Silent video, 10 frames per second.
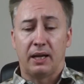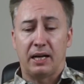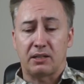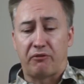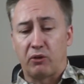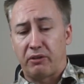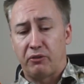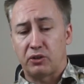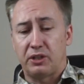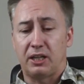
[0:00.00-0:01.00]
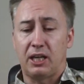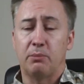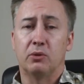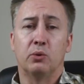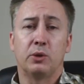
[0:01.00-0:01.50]
has a fully functioning
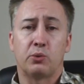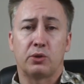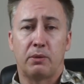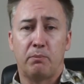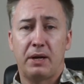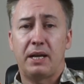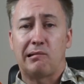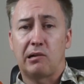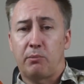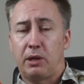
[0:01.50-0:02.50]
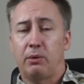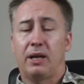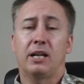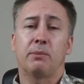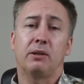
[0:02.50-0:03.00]
keyboard, which was the main gripe people
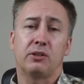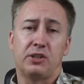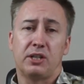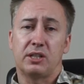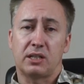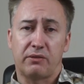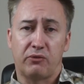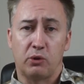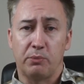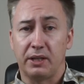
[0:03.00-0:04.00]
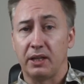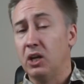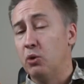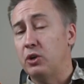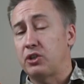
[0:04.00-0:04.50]
had about the C64 Mini,
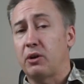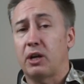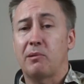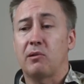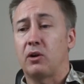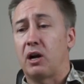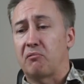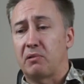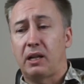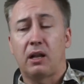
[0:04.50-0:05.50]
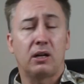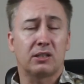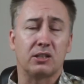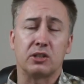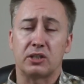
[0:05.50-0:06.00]
which, don't get me wrong, I really
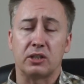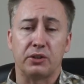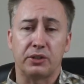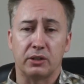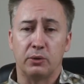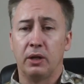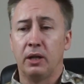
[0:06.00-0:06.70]
like to still do,